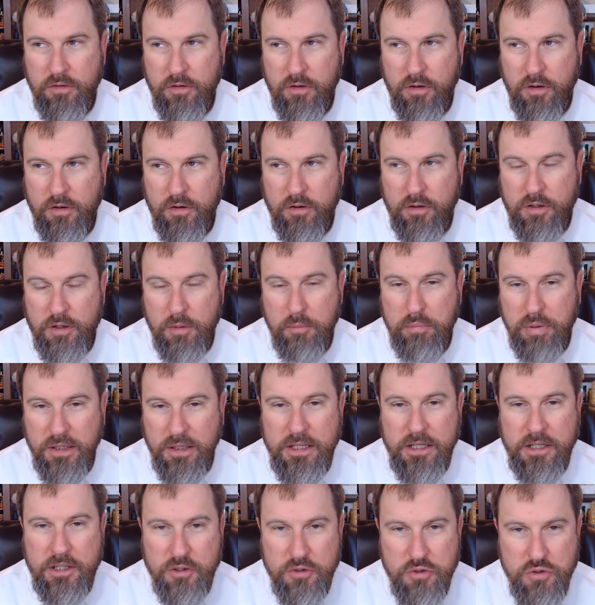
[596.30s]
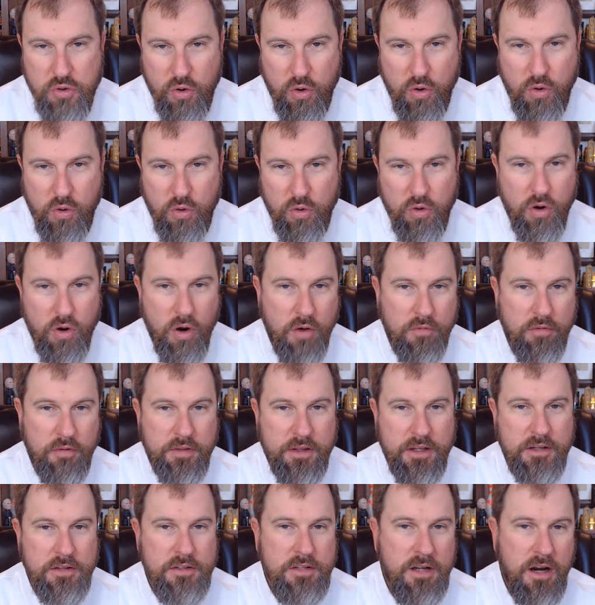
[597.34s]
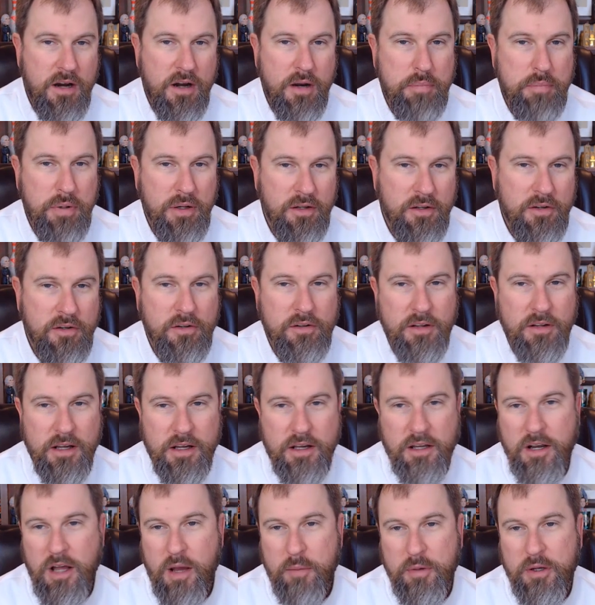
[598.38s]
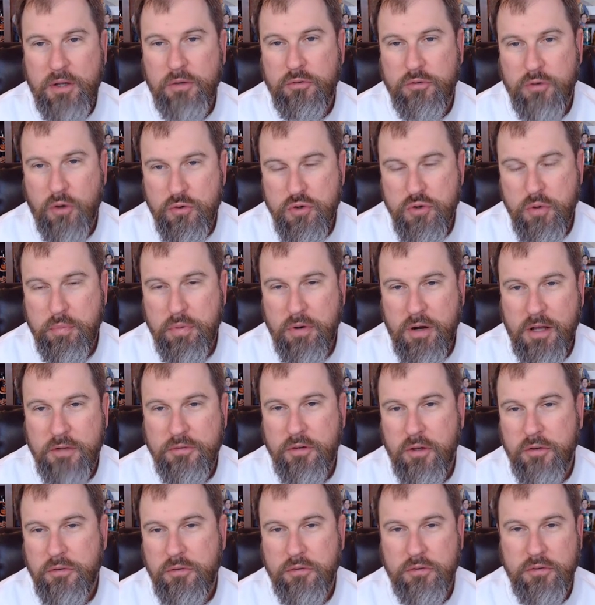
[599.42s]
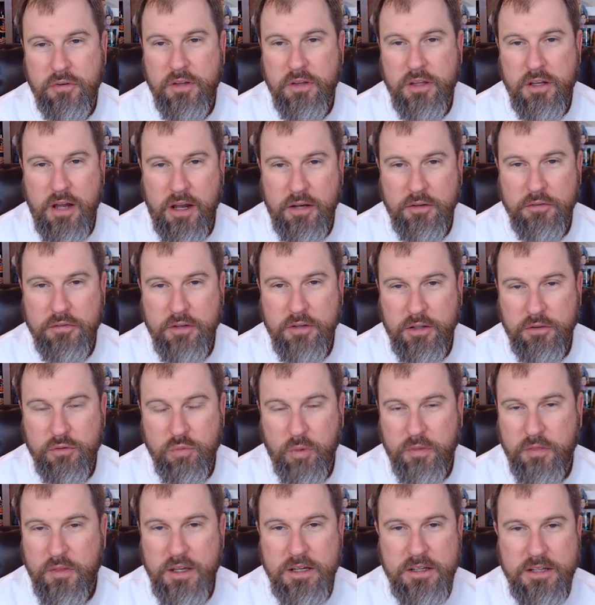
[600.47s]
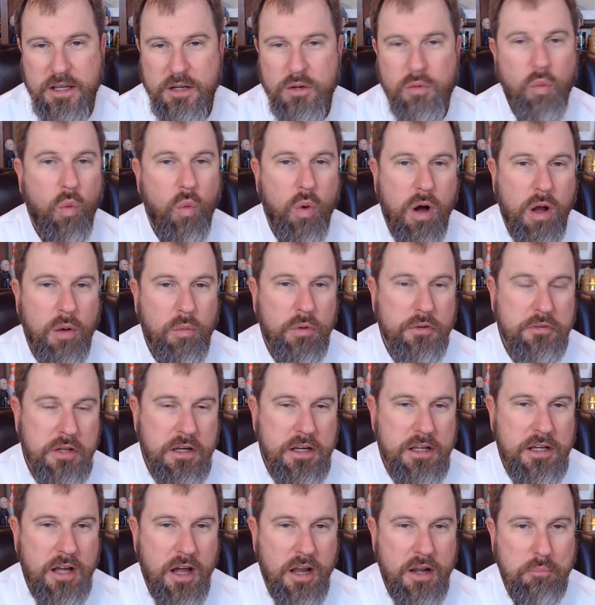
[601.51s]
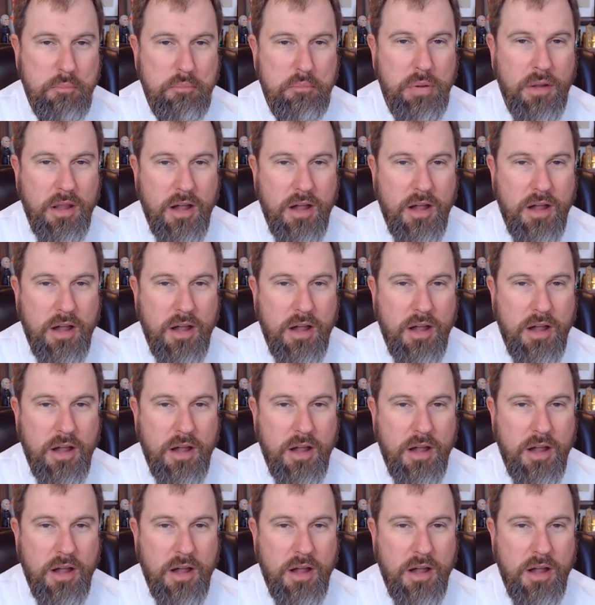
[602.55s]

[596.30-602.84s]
uh, complete control over the entire political, economic, and social processes in the United States. What they didn't want was any kind of